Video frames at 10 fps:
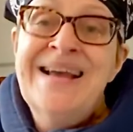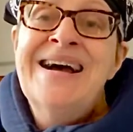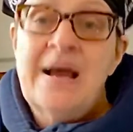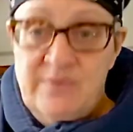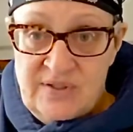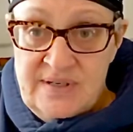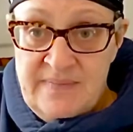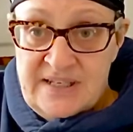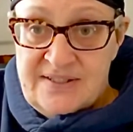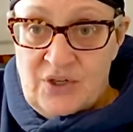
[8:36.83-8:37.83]
I'm using a
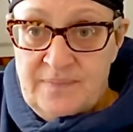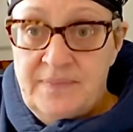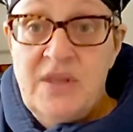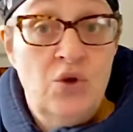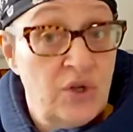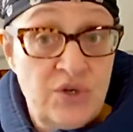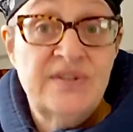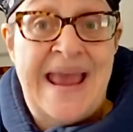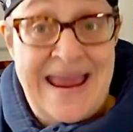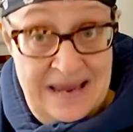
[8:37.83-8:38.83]
mixer. You can use
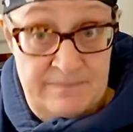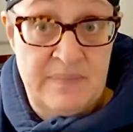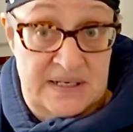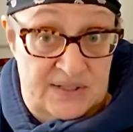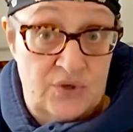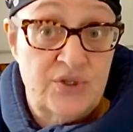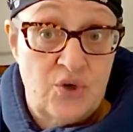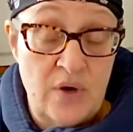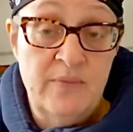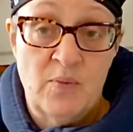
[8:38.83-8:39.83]
a hand mixer to
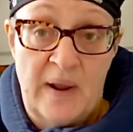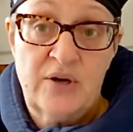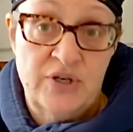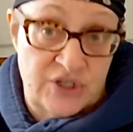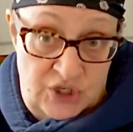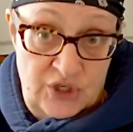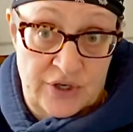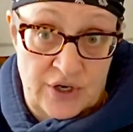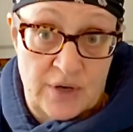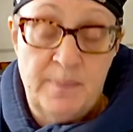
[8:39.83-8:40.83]
cream your butter and
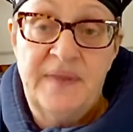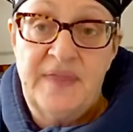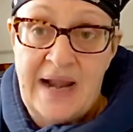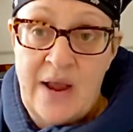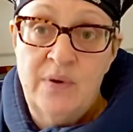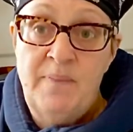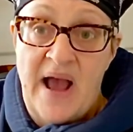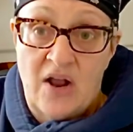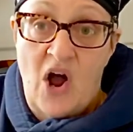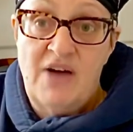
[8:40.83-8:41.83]
sugar, but then I would
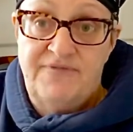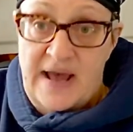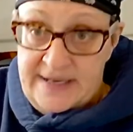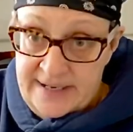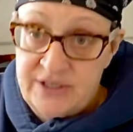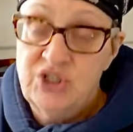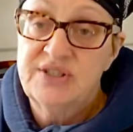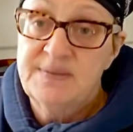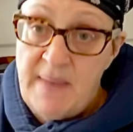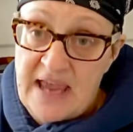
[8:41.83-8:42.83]
back off on it and
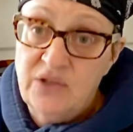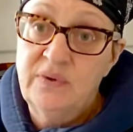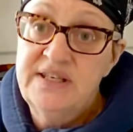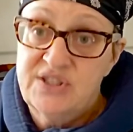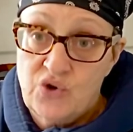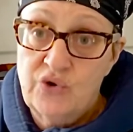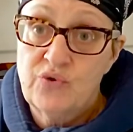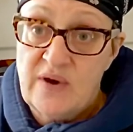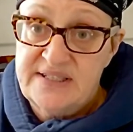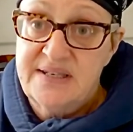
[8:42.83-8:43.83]
just manually stir in
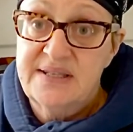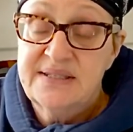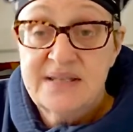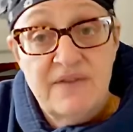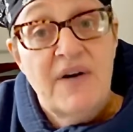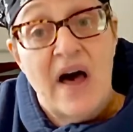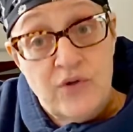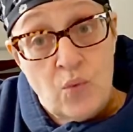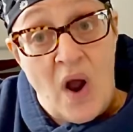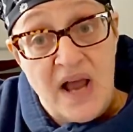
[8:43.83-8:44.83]
the rest of the stuff.
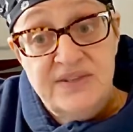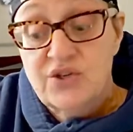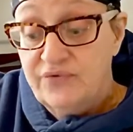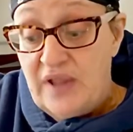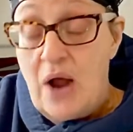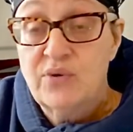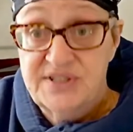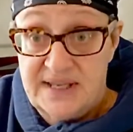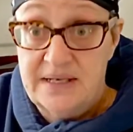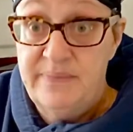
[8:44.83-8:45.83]
Otherwise, your flour
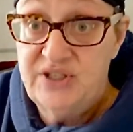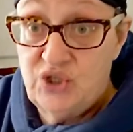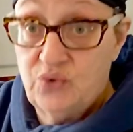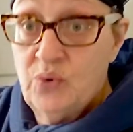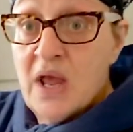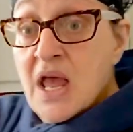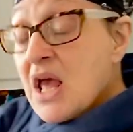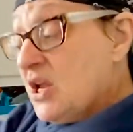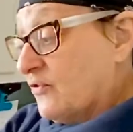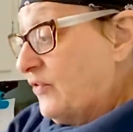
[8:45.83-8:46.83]
is going to be too
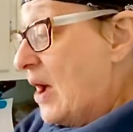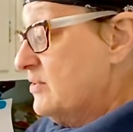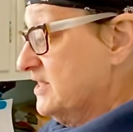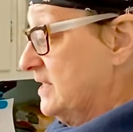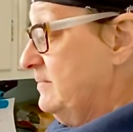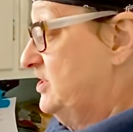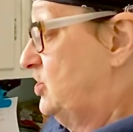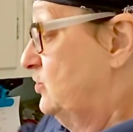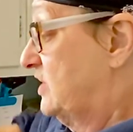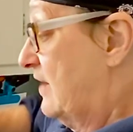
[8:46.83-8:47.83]

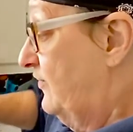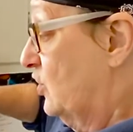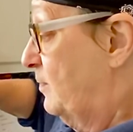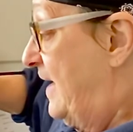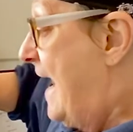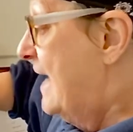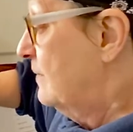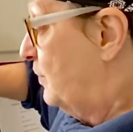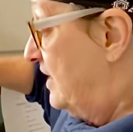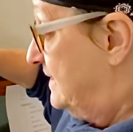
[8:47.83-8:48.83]
tough. Your banana
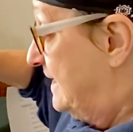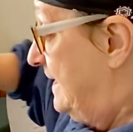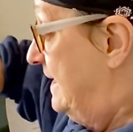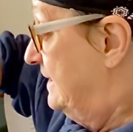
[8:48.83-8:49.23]
bread's going to get